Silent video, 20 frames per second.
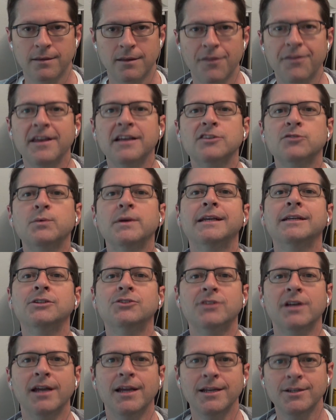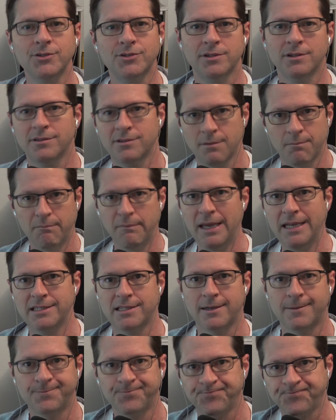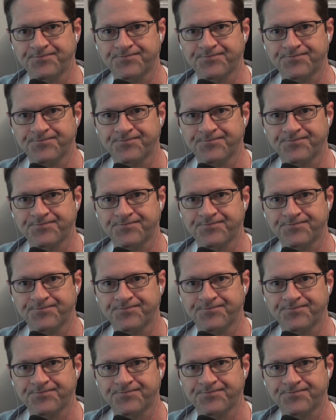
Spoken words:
the things we can change. It's amazing.